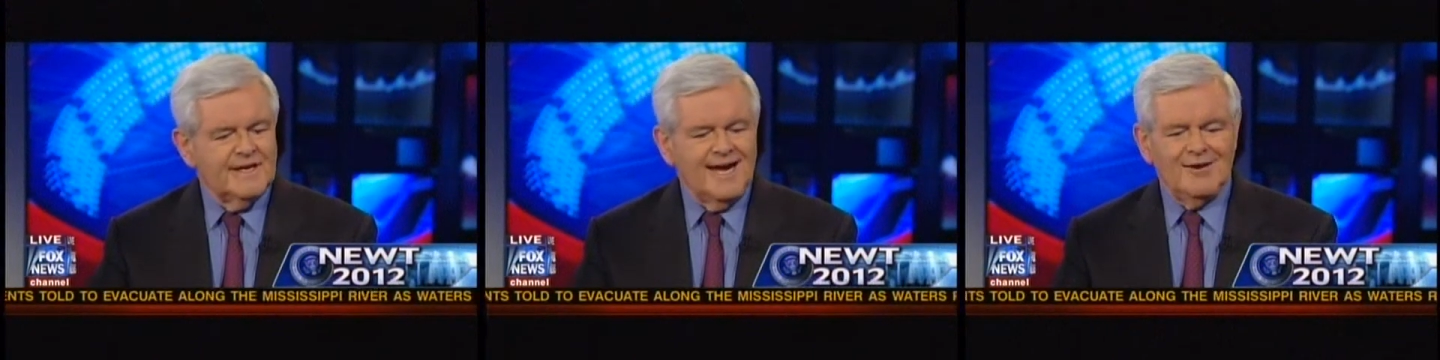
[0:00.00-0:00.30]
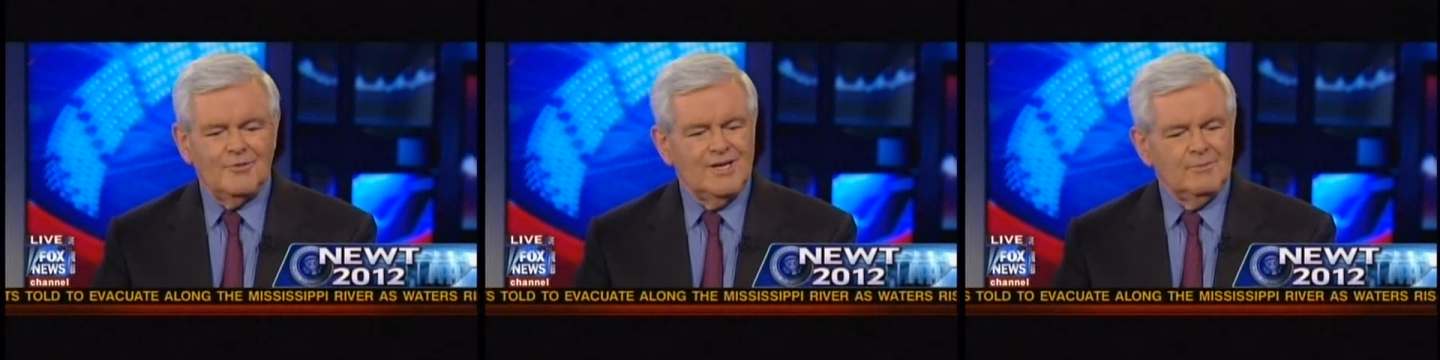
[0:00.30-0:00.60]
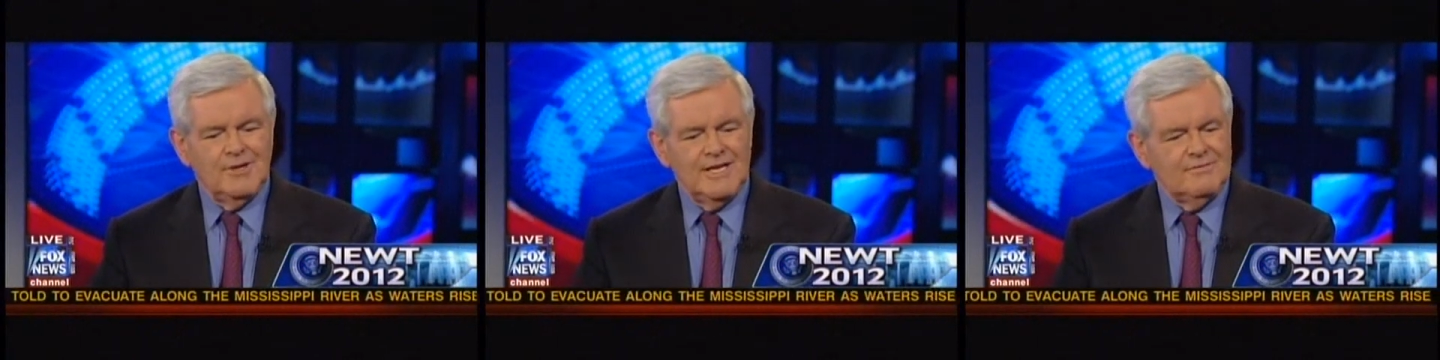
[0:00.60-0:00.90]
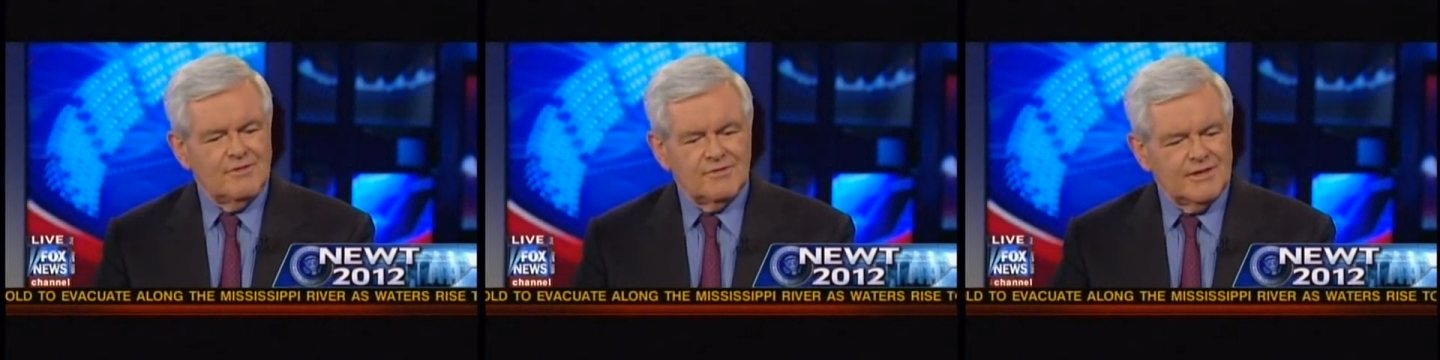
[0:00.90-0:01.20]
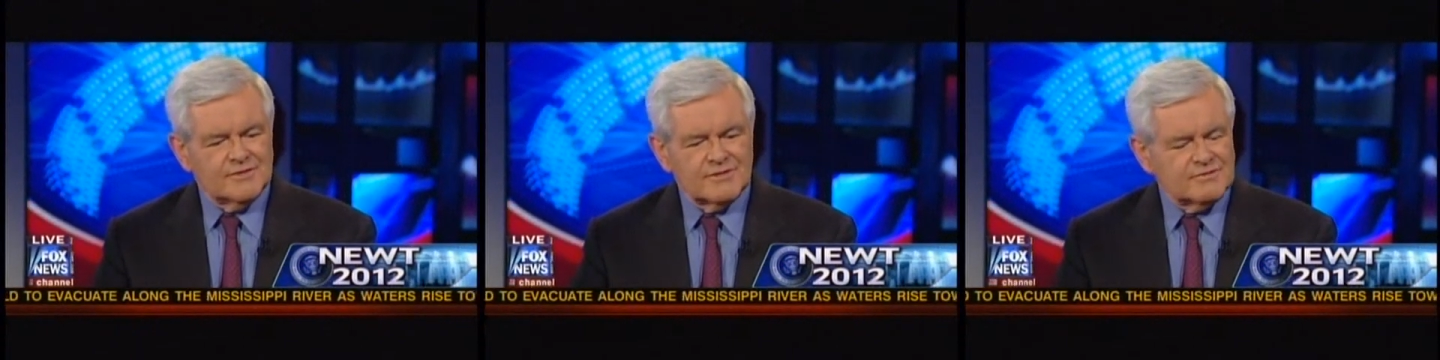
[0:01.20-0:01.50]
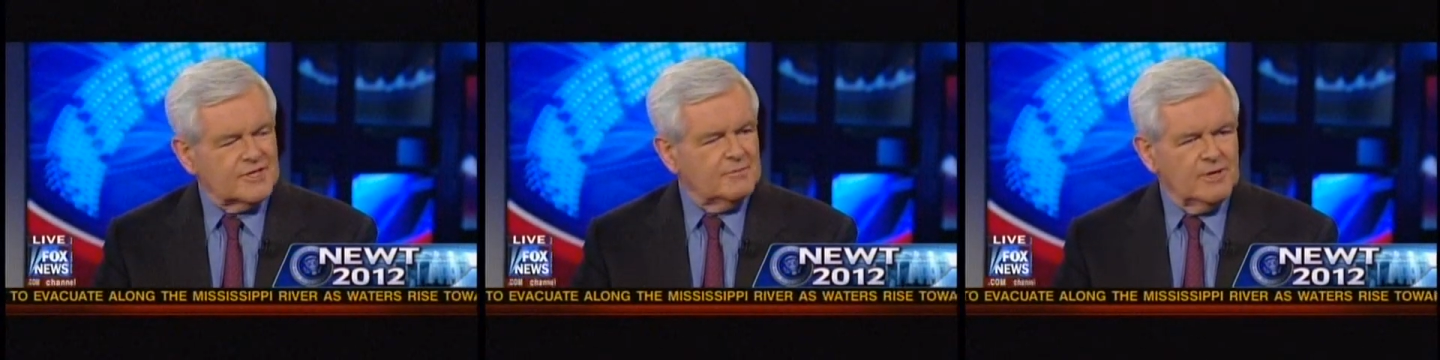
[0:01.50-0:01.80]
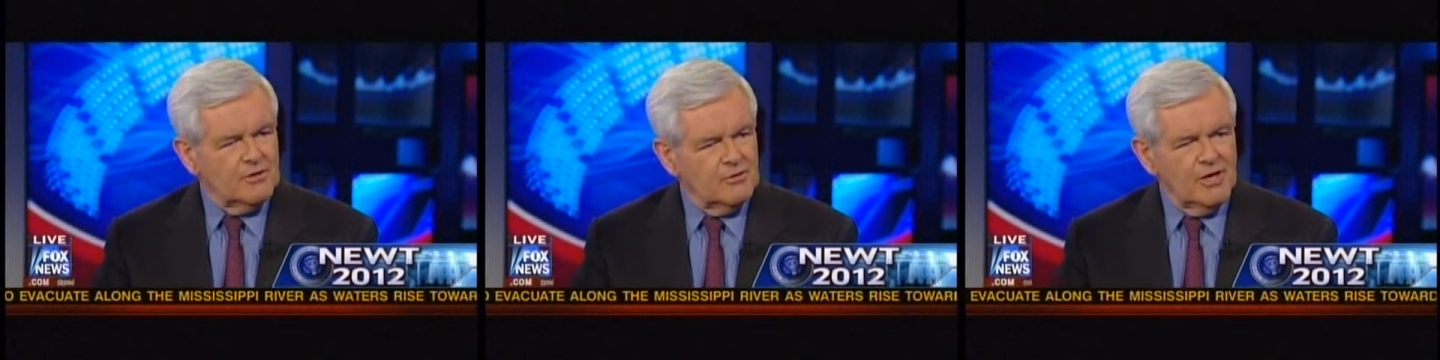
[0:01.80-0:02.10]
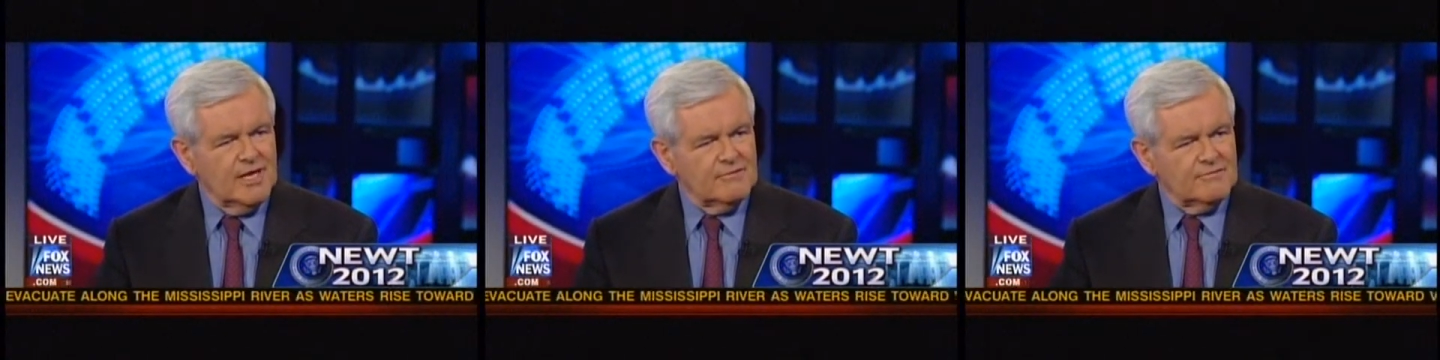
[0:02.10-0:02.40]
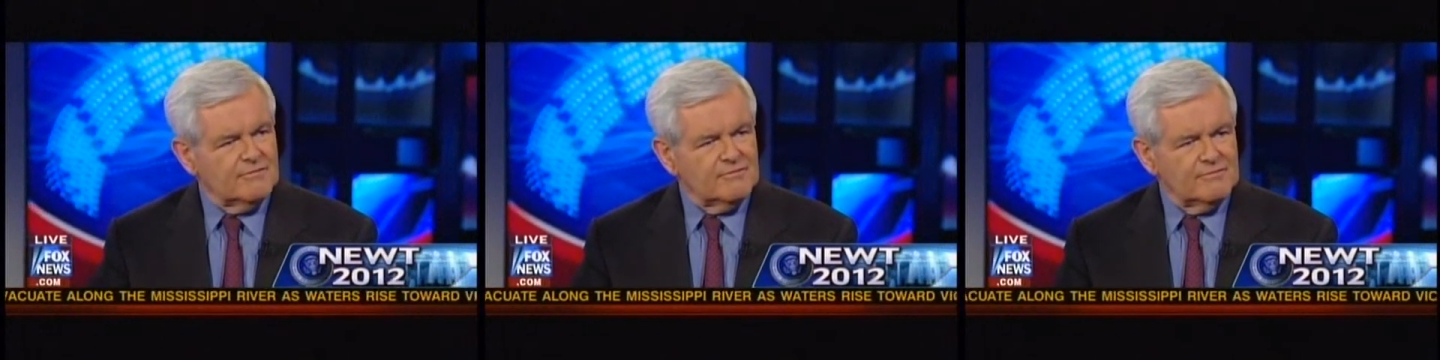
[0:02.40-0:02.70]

I really believe the things I've said my whole life,